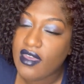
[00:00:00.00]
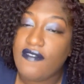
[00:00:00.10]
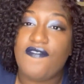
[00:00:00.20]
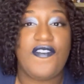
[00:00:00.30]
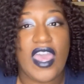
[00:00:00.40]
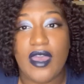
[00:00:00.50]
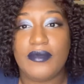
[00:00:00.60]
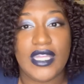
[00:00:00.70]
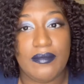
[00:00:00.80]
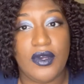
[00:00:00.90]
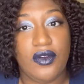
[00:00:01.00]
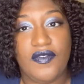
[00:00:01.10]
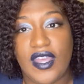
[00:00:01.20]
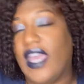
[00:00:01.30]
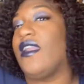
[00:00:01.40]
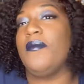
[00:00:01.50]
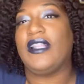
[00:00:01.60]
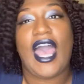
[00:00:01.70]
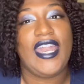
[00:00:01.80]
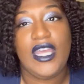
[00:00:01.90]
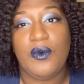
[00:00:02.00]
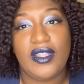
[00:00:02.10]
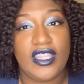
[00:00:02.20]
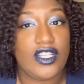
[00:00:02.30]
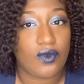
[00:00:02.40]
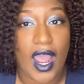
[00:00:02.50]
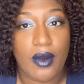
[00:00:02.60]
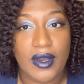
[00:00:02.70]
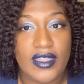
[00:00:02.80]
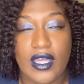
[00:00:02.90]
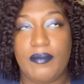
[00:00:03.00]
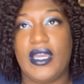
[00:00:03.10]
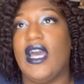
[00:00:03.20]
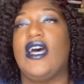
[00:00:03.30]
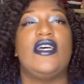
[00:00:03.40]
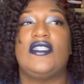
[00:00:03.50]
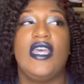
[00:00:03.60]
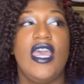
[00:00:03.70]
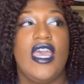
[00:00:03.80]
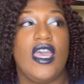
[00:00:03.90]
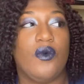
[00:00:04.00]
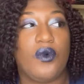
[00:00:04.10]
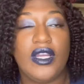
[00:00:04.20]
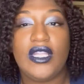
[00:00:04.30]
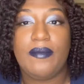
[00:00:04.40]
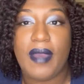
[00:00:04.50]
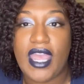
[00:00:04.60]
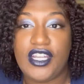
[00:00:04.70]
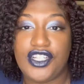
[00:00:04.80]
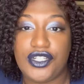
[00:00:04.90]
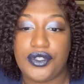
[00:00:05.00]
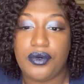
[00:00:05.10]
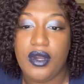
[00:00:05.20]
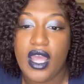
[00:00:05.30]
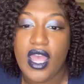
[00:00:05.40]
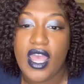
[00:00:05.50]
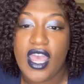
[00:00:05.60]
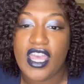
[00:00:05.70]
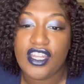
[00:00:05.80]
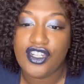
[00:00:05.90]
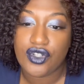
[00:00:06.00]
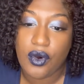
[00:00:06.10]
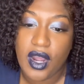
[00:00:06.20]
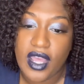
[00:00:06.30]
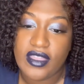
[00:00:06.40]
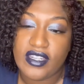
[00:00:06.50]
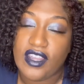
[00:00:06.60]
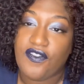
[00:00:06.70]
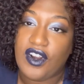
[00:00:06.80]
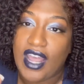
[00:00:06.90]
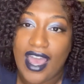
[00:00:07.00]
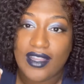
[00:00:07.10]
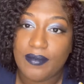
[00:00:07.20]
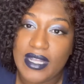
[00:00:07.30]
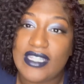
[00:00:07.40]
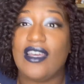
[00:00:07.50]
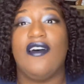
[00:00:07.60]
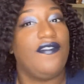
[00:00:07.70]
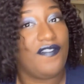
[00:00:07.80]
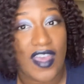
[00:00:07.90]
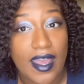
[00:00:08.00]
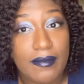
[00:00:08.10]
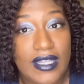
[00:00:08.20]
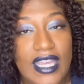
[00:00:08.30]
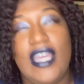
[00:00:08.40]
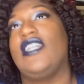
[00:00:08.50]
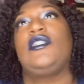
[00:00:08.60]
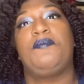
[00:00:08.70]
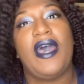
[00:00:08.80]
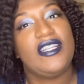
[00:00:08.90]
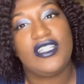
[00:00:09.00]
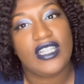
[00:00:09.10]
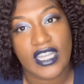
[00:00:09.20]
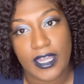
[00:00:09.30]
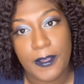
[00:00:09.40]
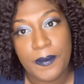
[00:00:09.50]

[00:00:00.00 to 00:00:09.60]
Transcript: family movie, and I'm glad he went this route with it because it really made you enjoy the different elements of family, especially